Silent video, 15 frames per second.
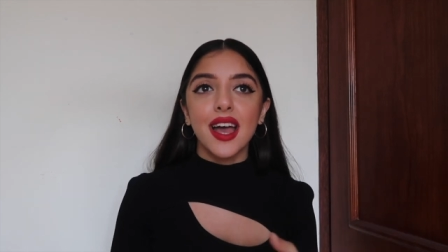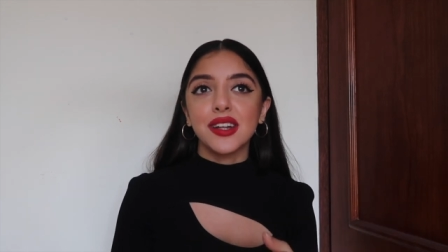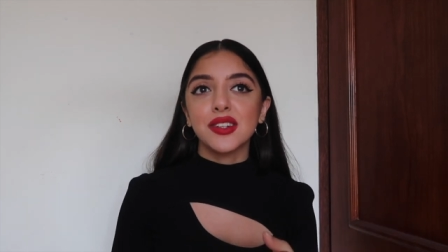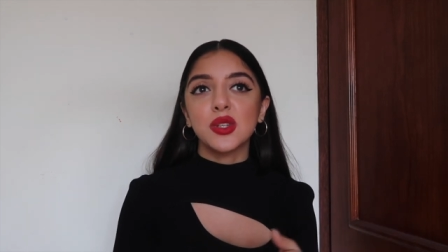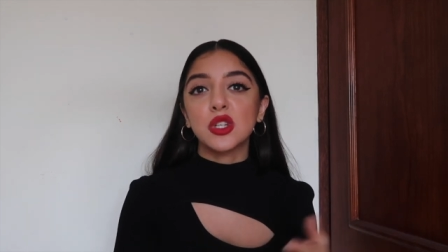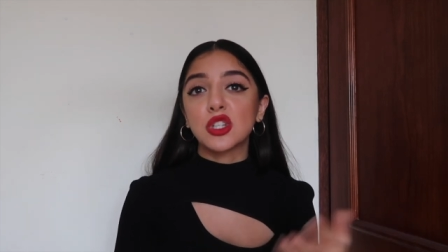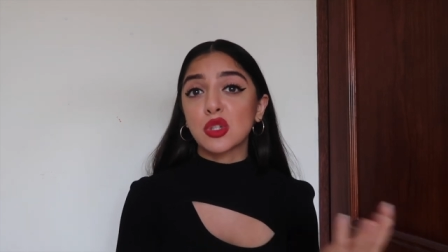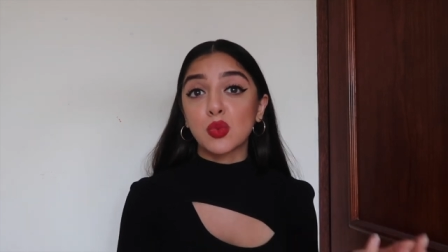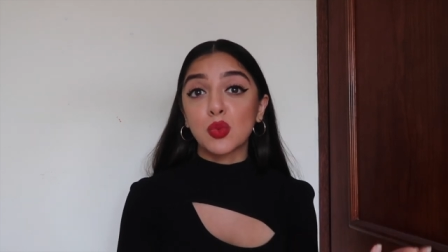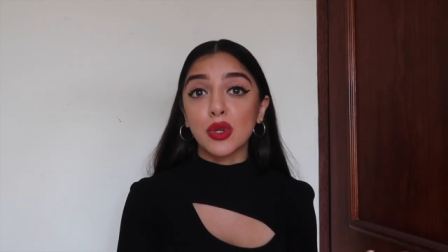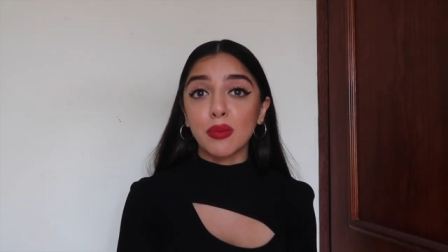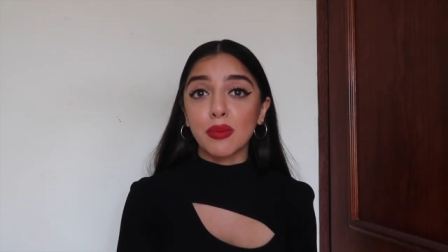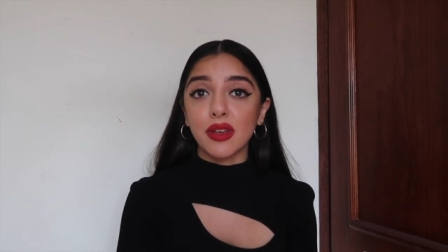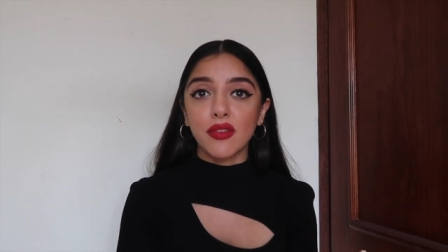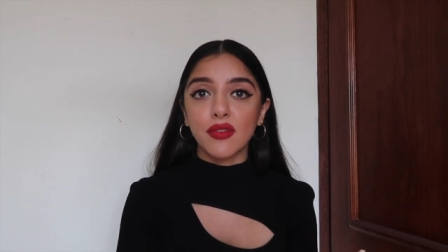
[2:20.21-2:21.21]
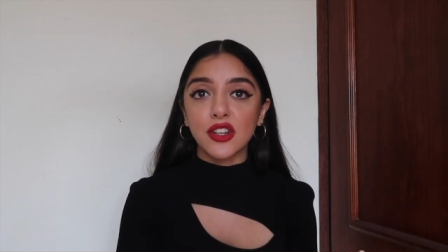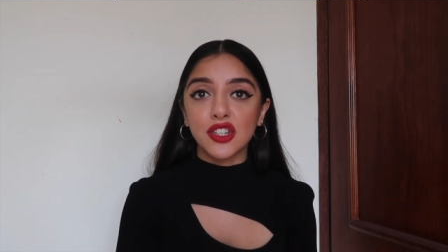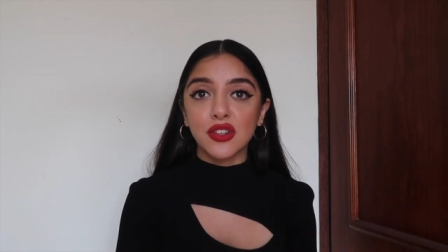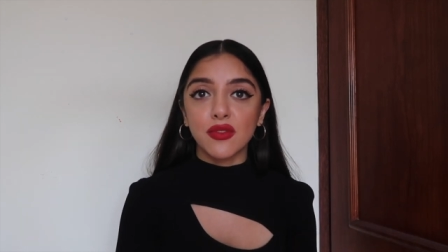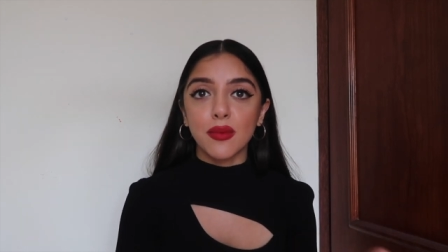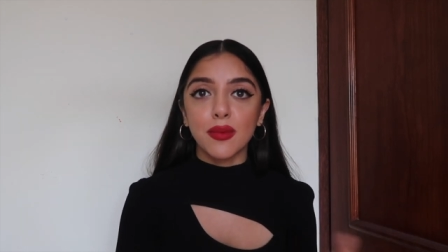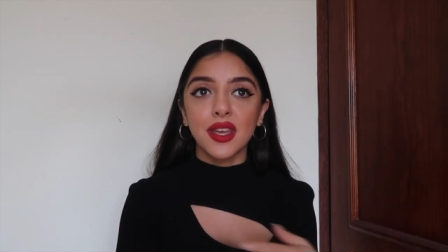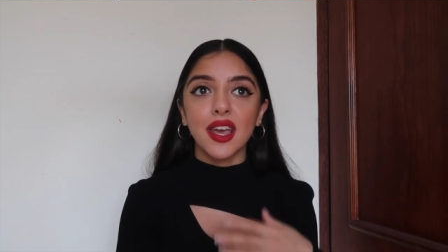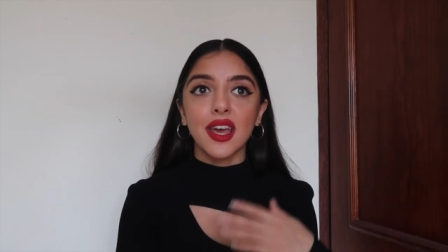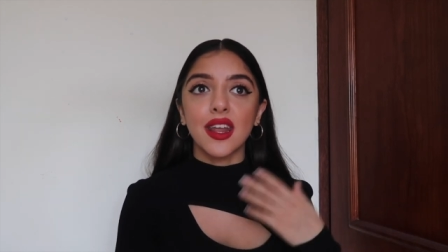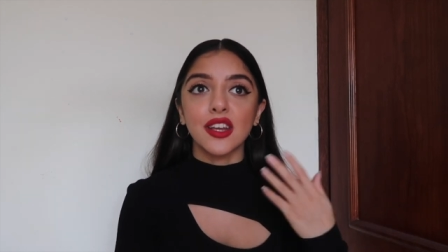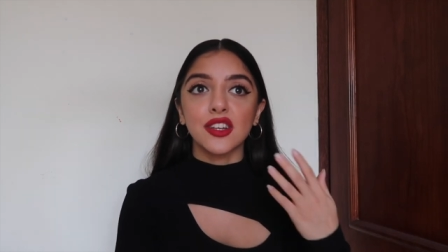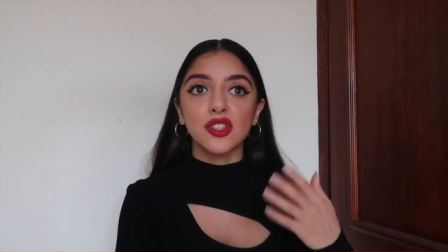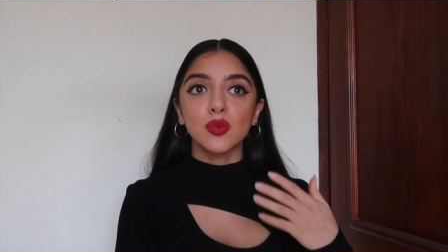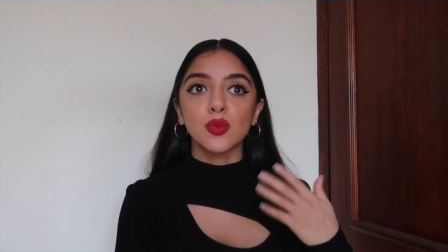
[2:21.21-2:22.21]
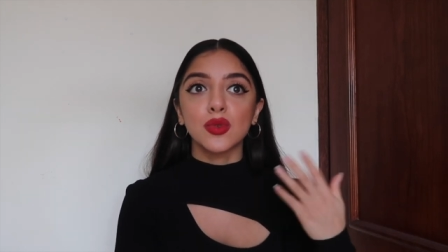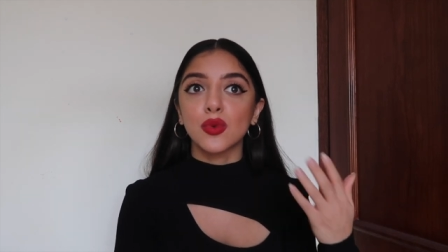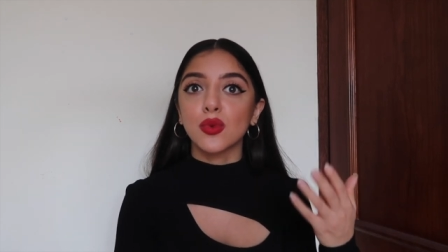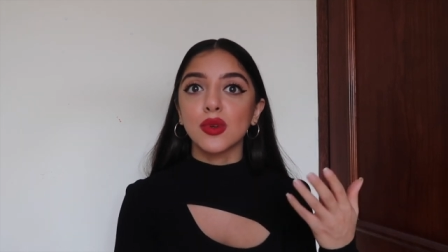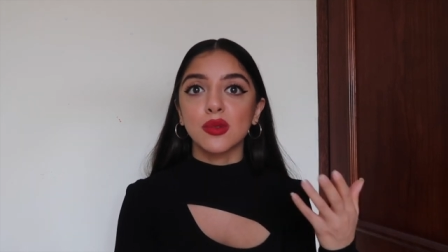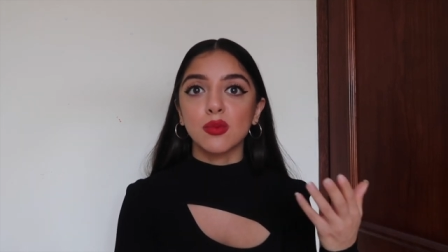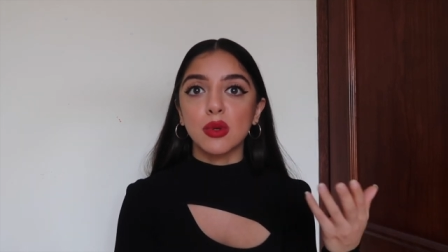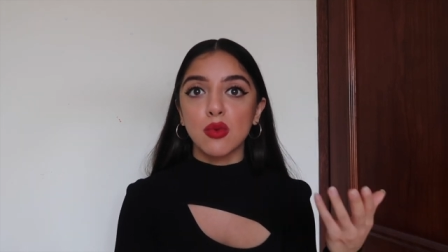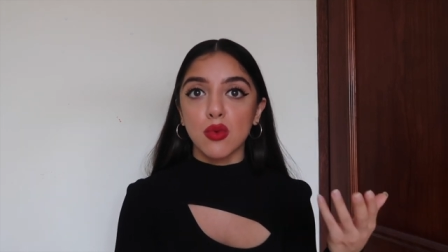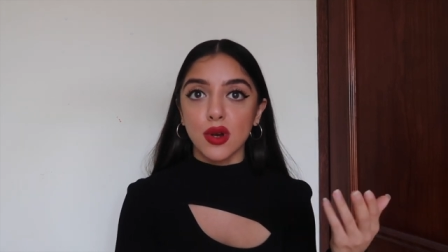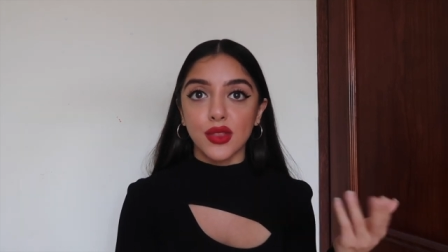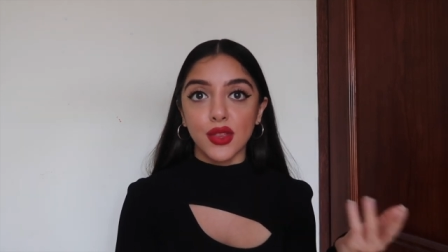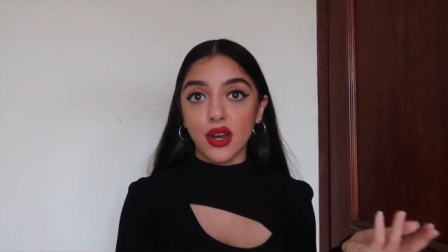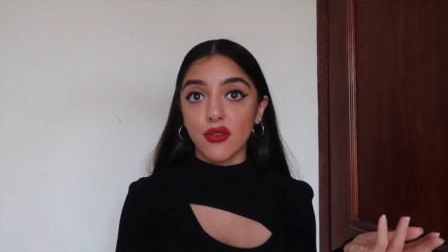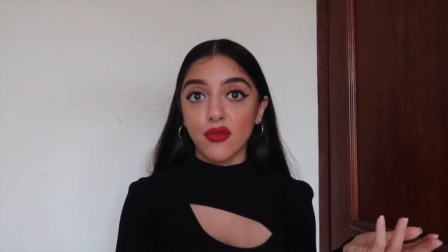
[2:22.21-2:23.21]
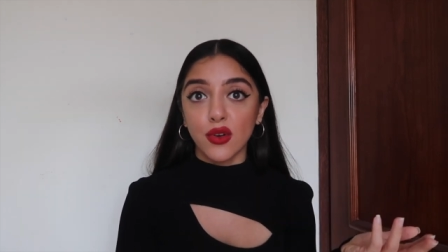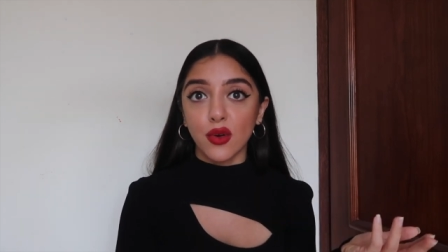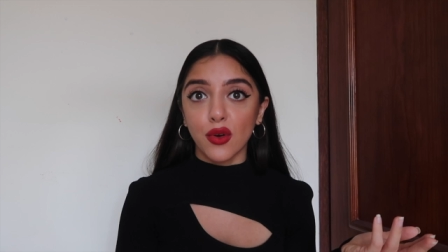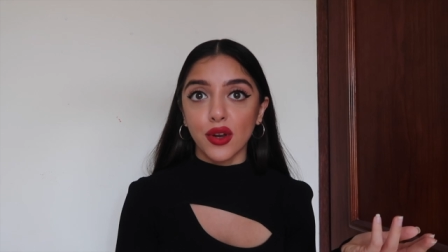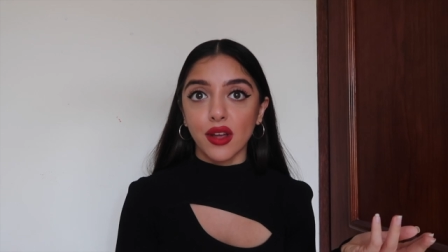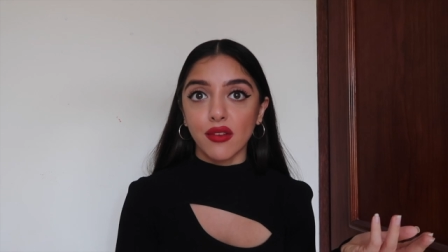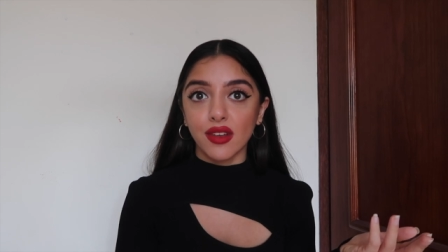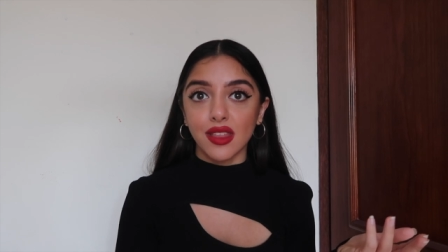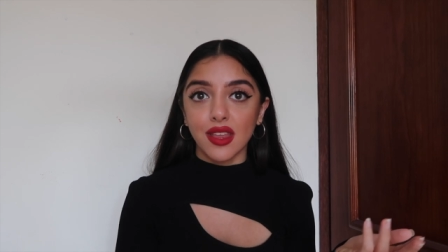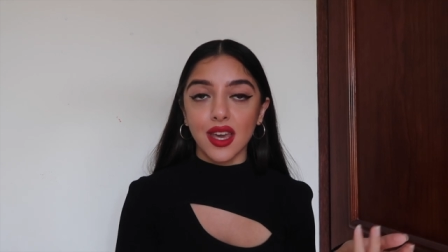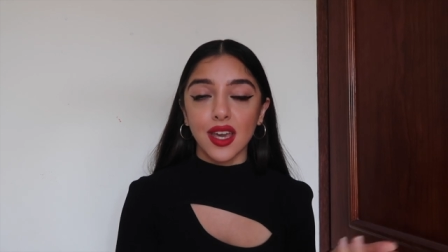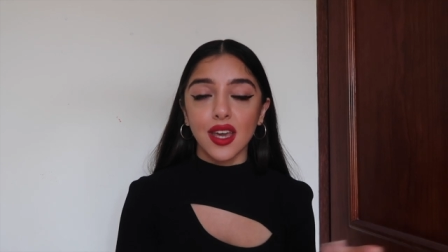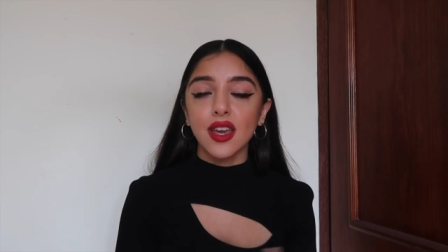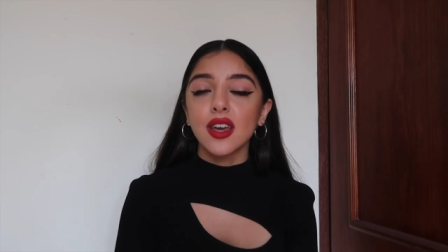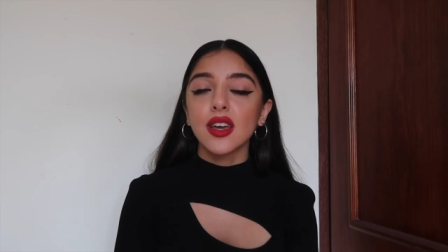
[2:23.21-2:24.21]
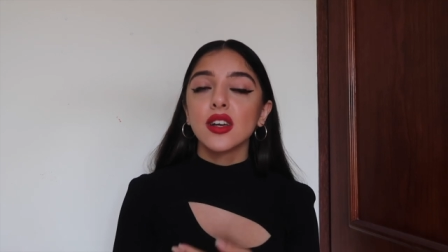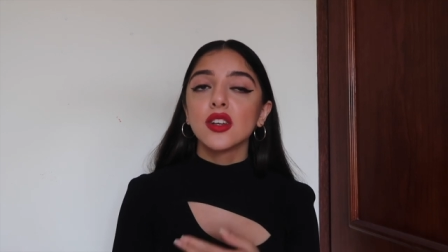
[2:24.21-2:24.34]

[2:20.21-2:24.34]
and so it just wouldn't be efficient for me and I just would always be worried that I've forgotten everything.